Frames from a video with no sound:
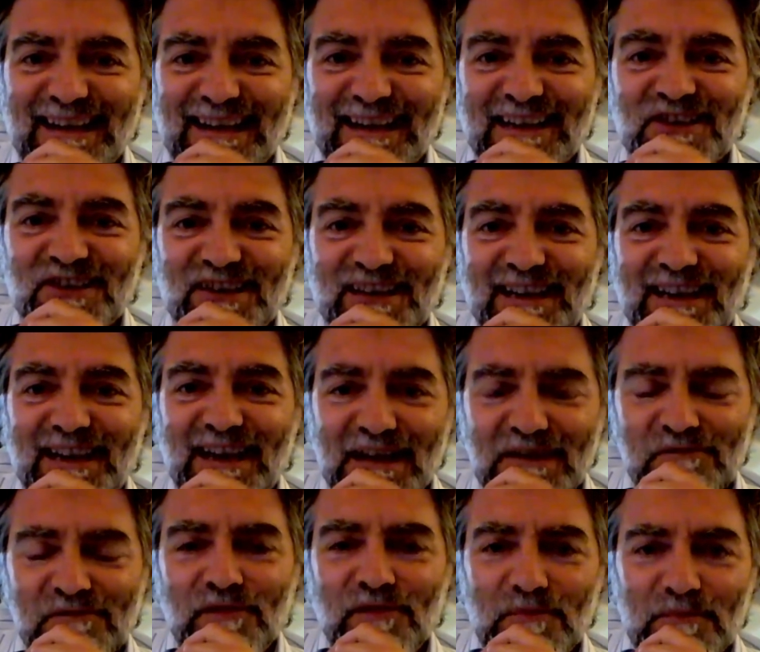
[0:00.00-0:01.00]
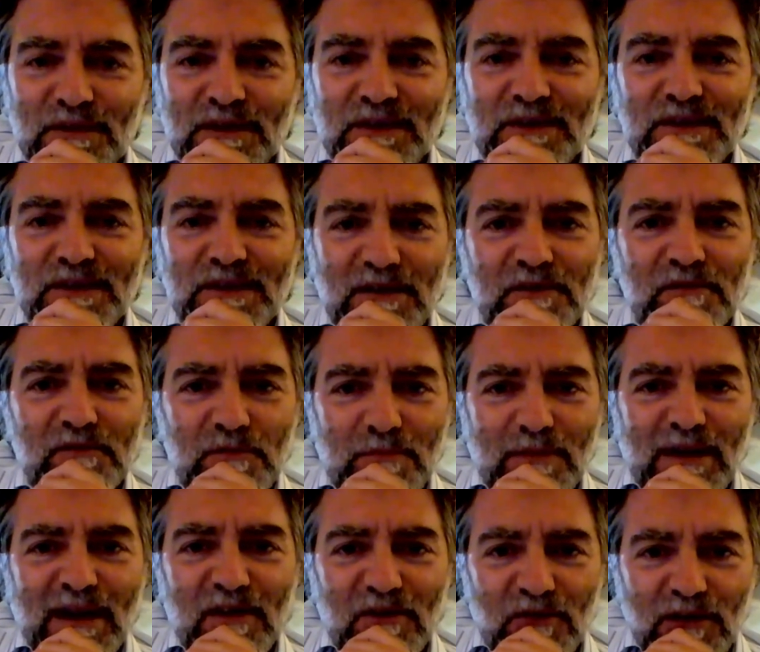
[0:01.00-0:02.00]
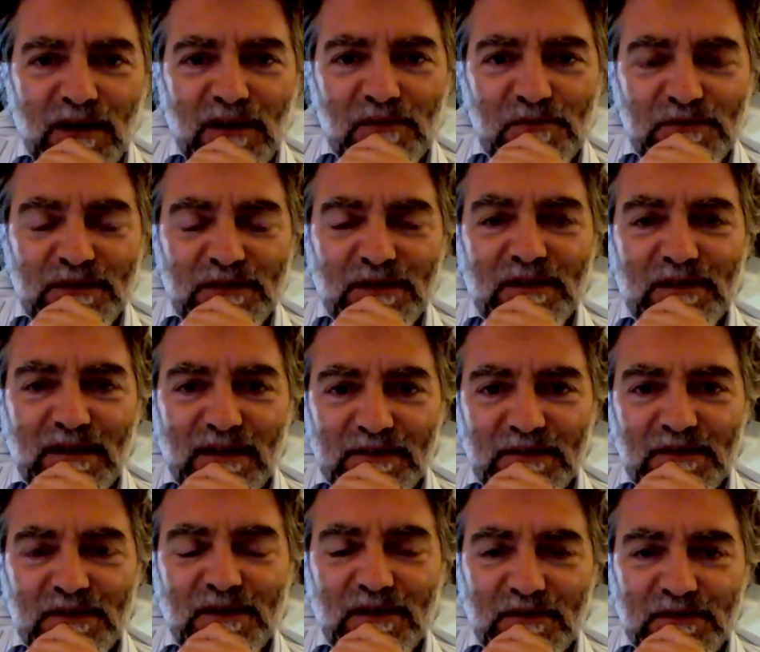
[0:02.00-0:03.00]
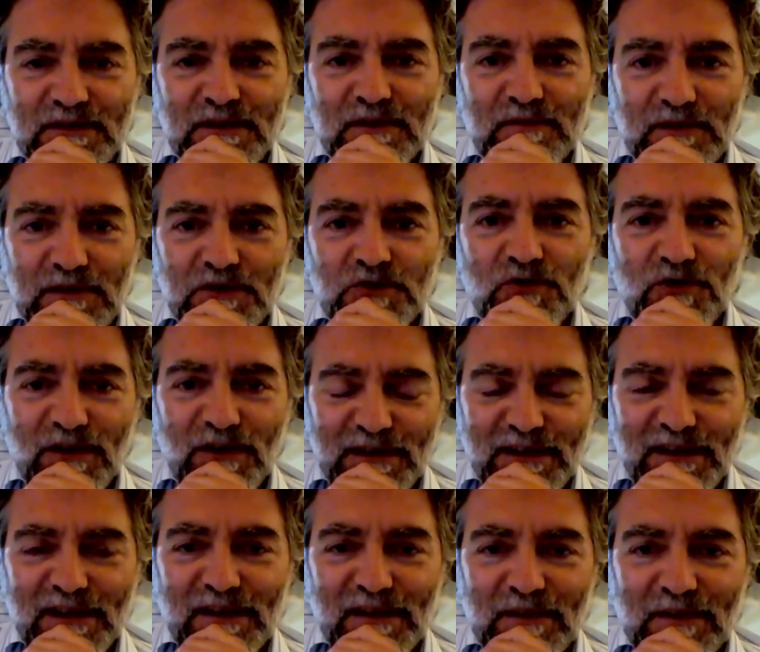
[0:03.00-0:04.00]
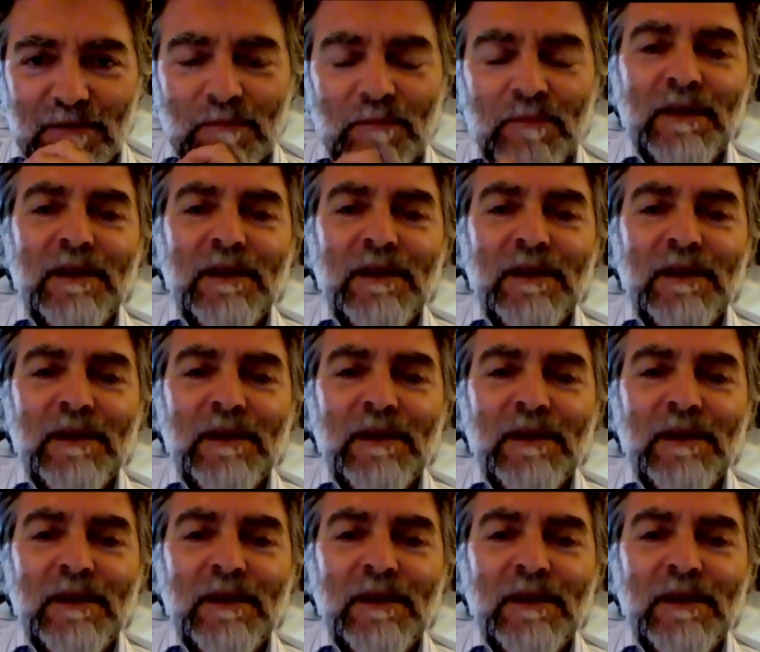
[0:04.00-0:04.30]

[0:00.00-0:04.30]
actually came from this kind of a background and had a scientific training,